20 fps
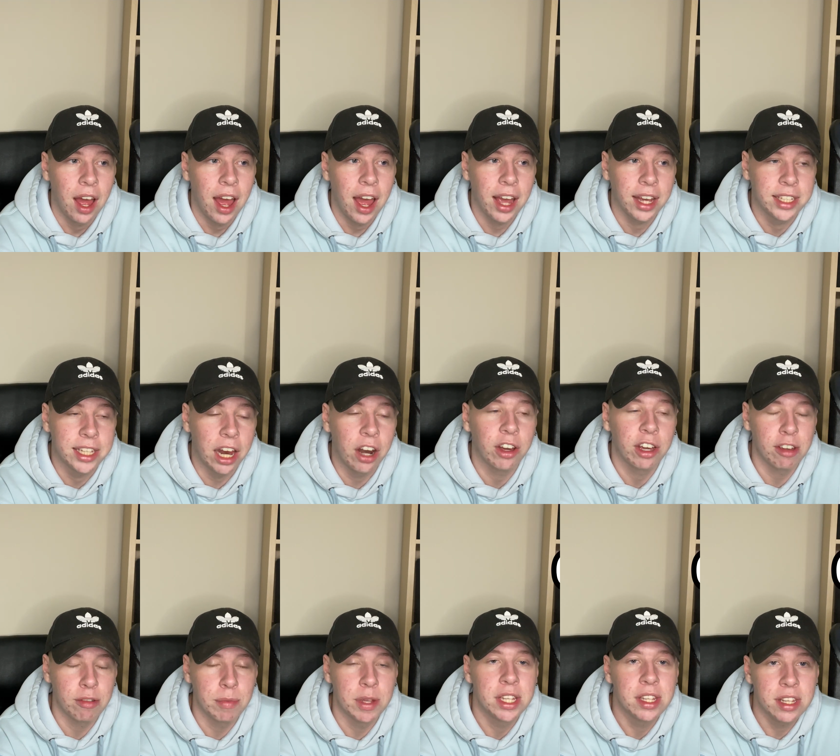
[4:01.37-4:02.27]
a
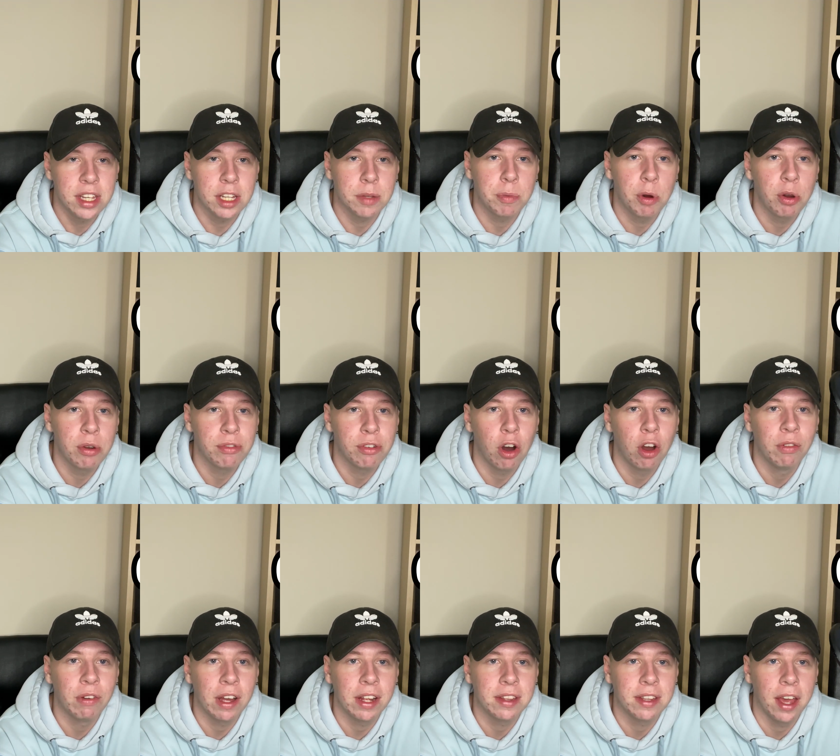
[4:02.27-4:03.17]
6.5
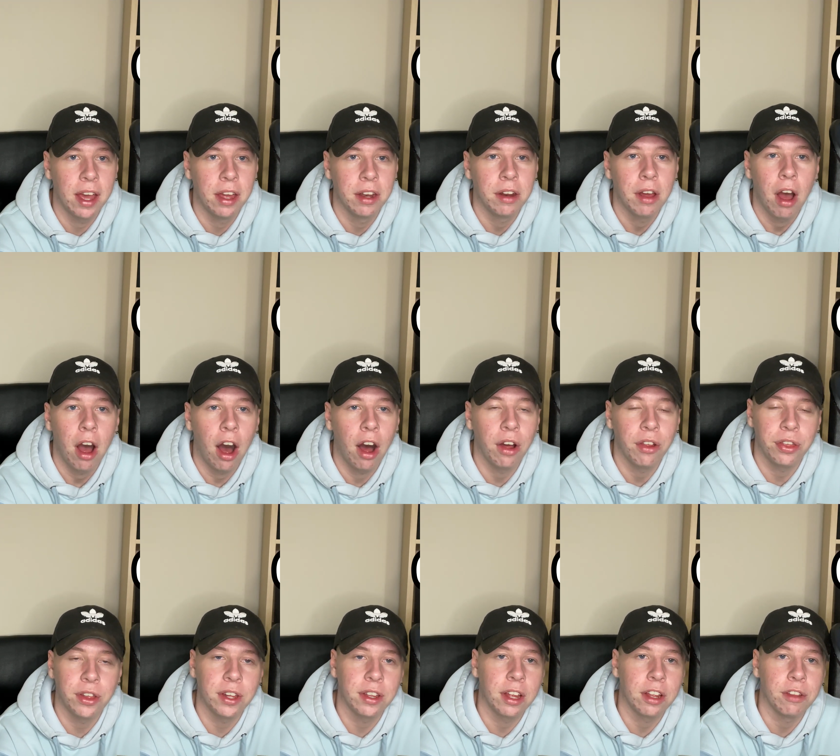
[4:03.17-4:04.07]
out of 10. I
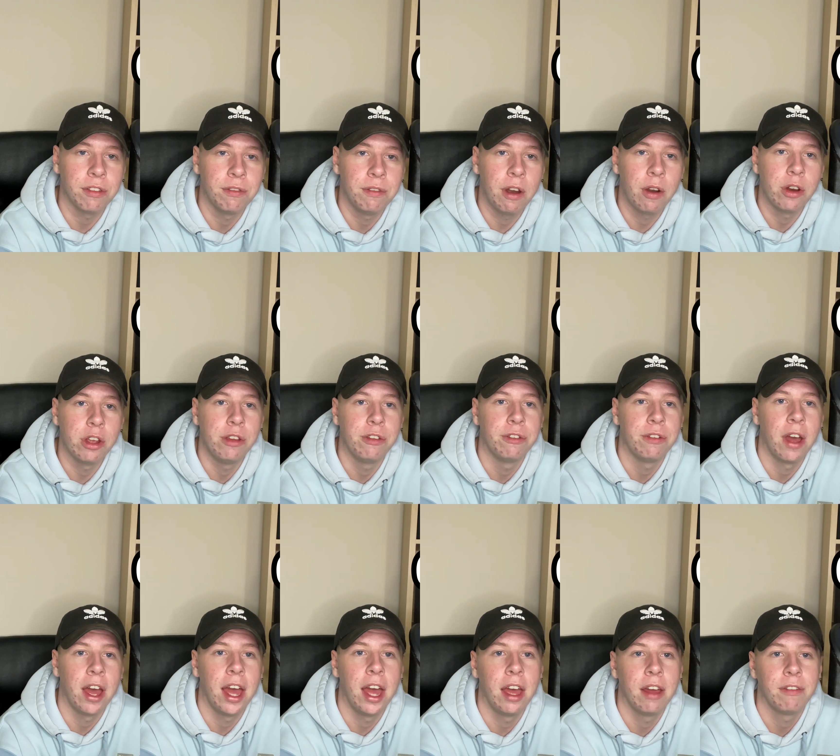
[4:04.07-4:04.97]
think that's very
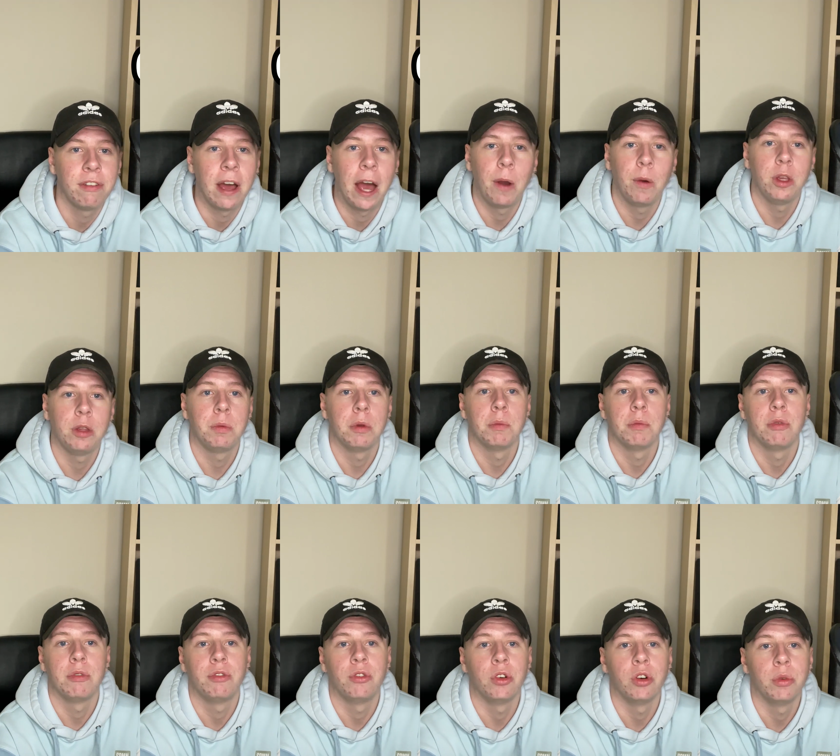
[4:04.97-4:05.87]
fair for how he's been
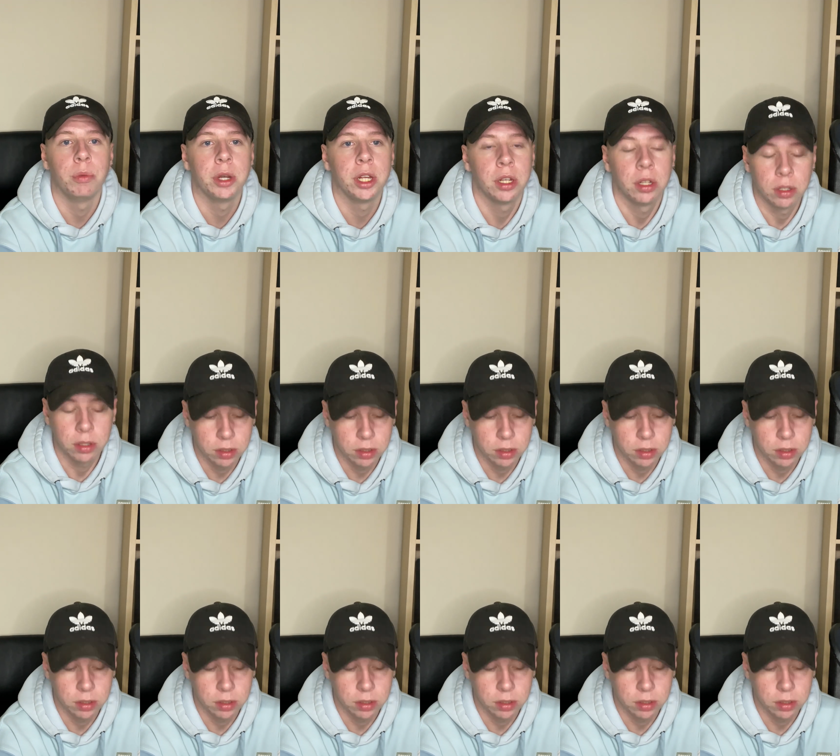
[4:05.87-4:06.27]
performing.